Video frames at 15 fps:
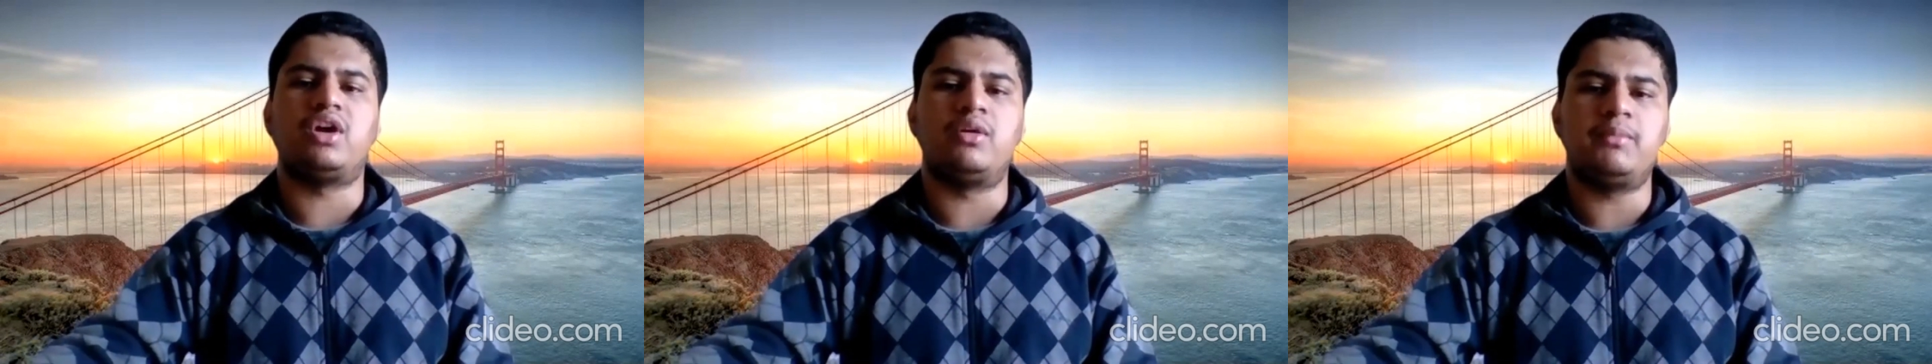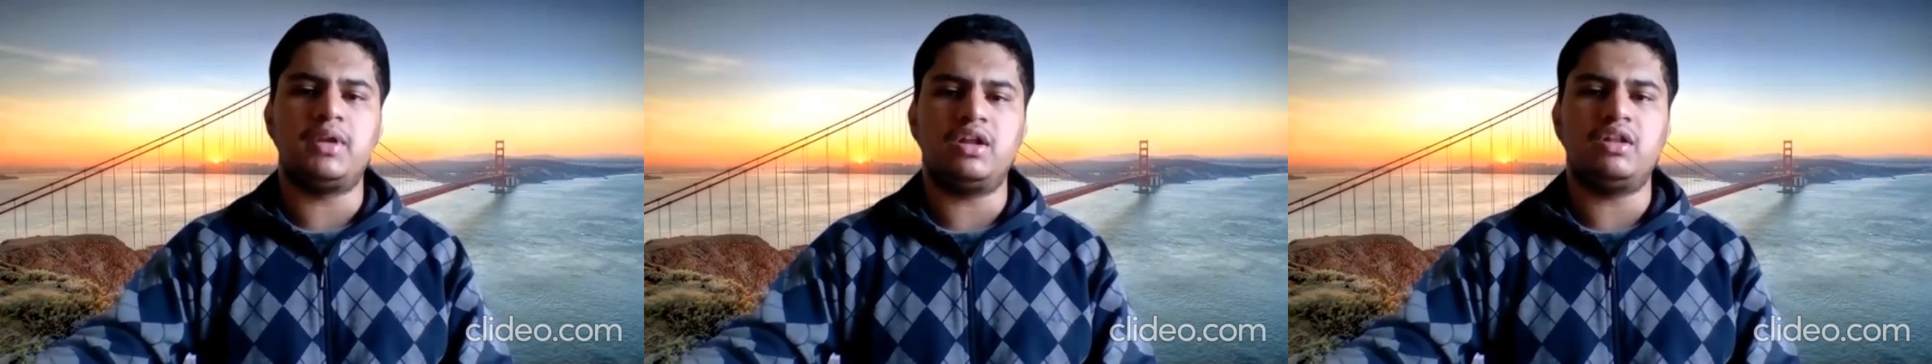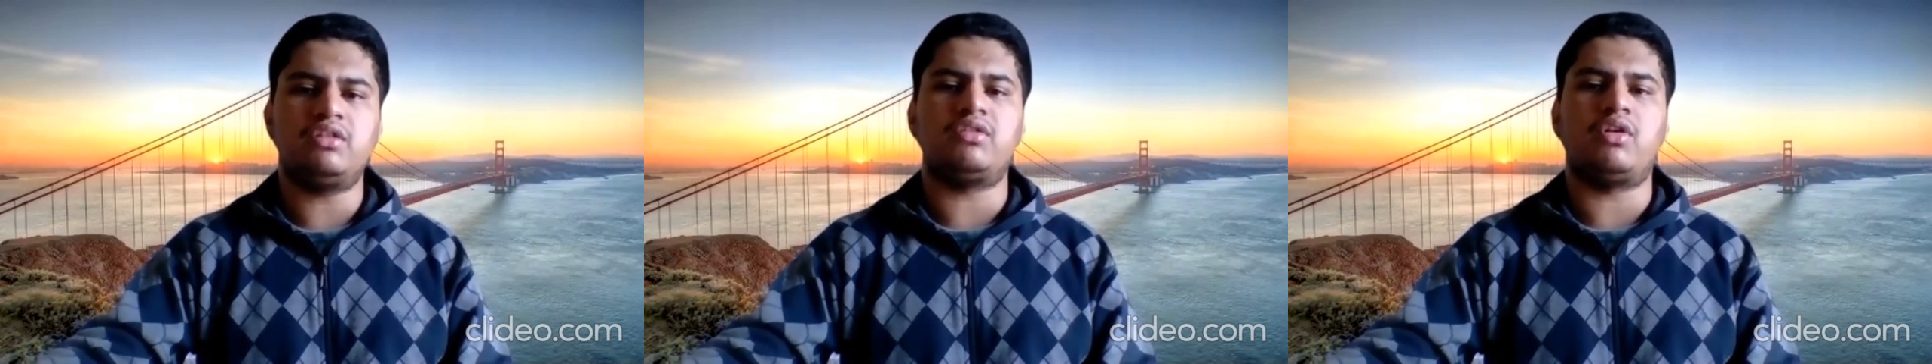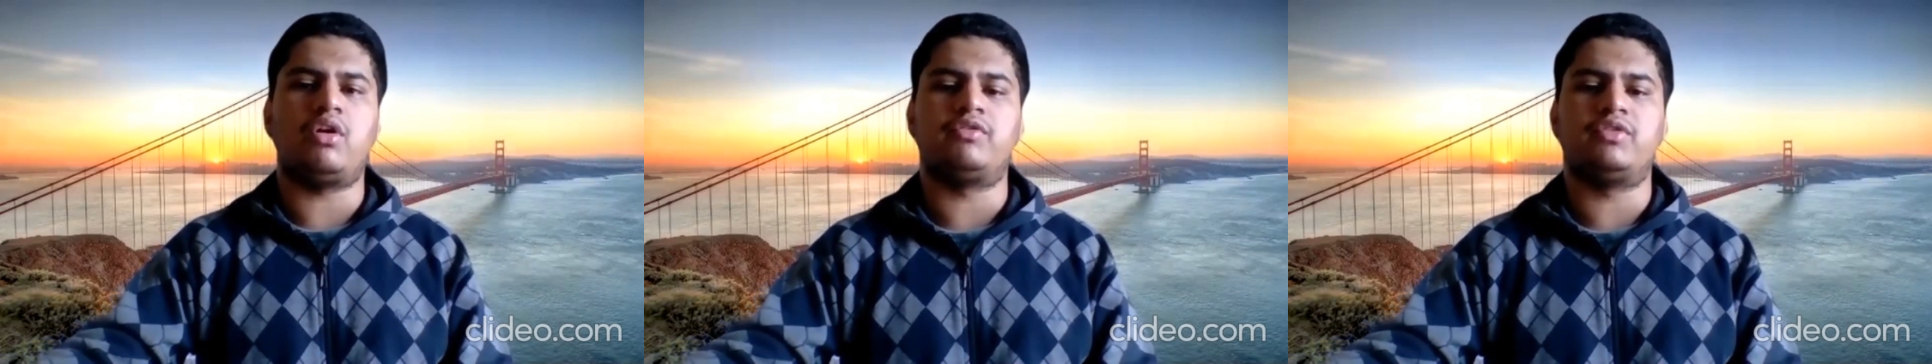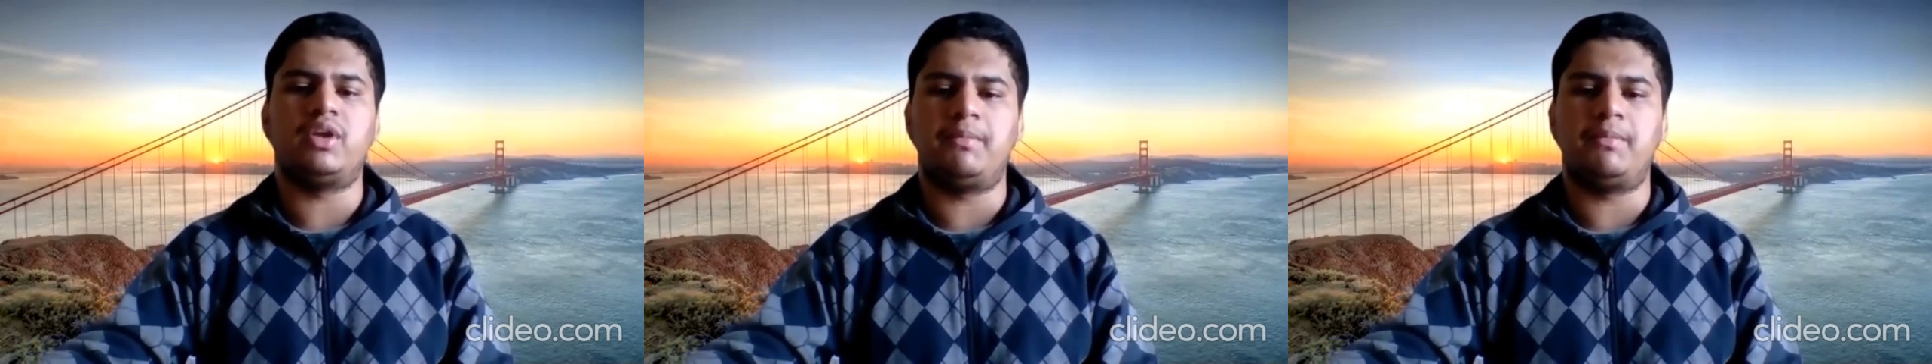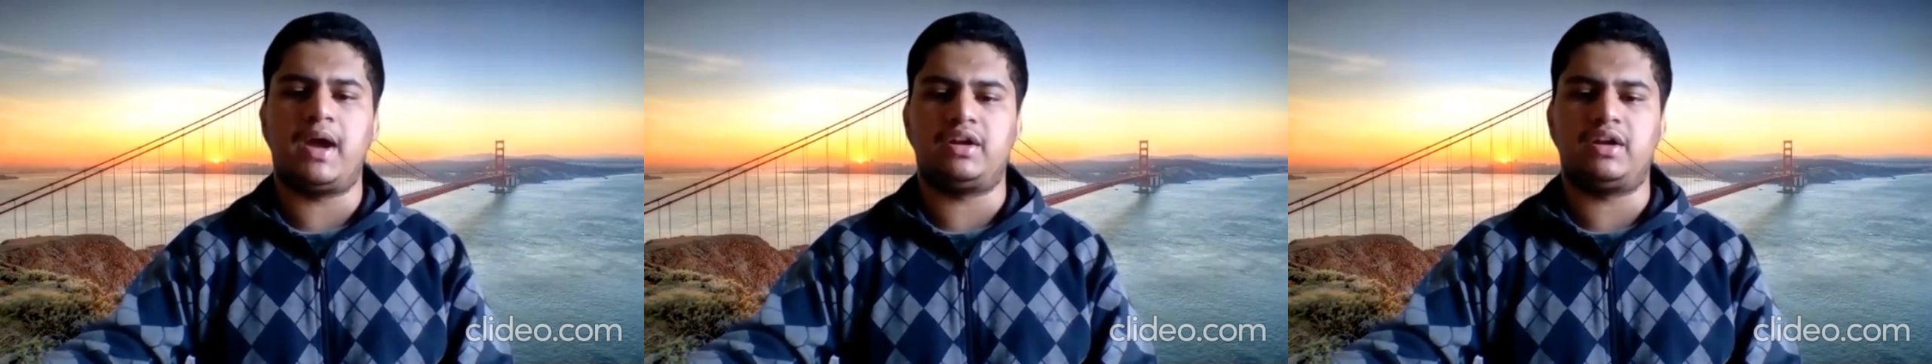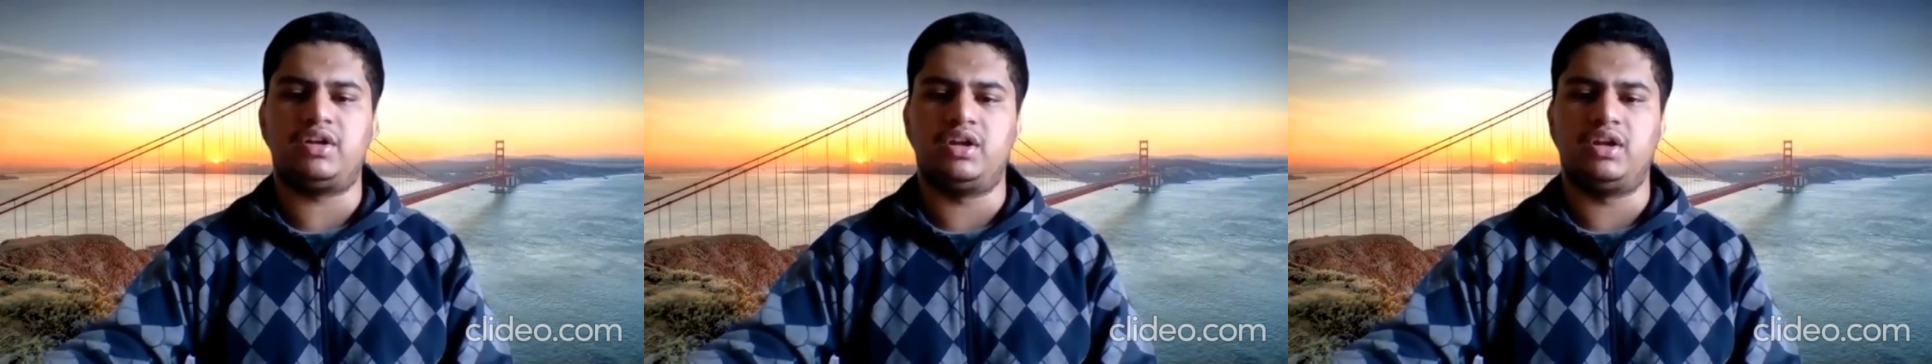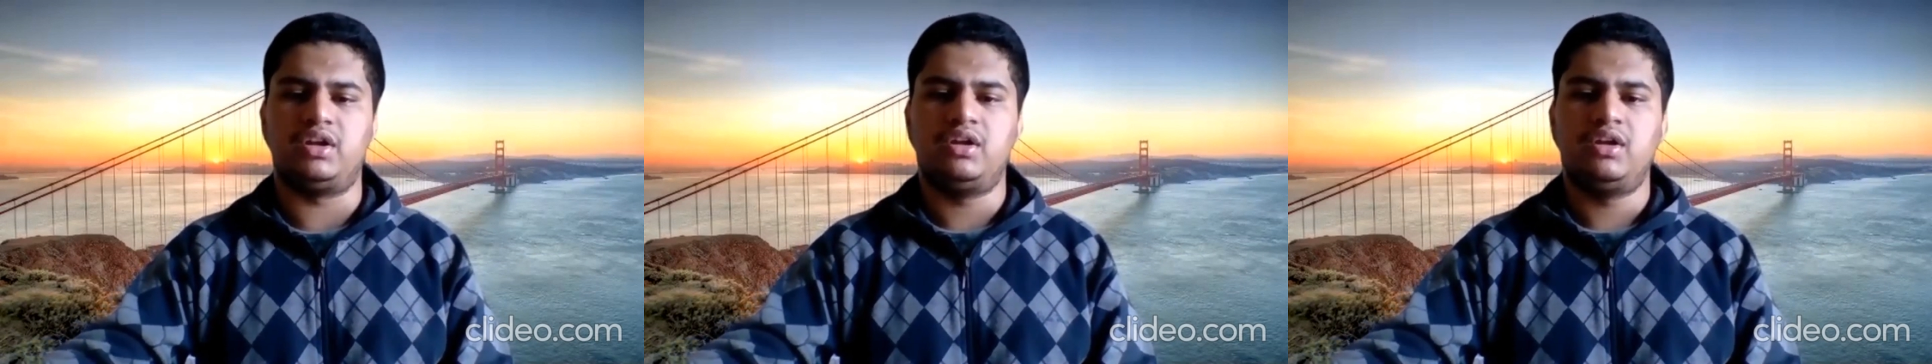terminals of the
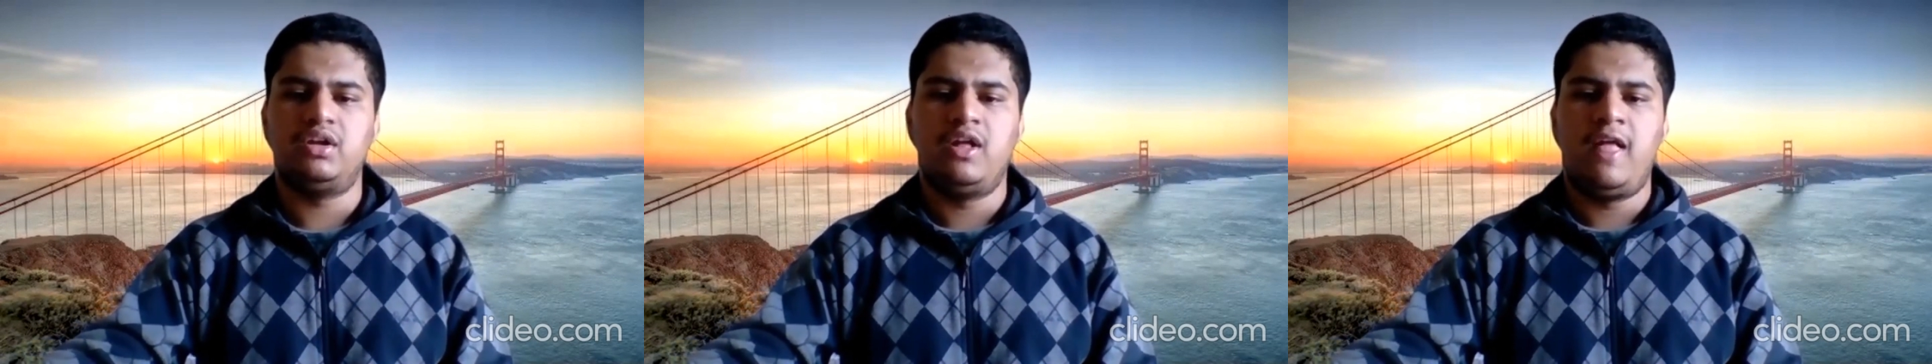battery.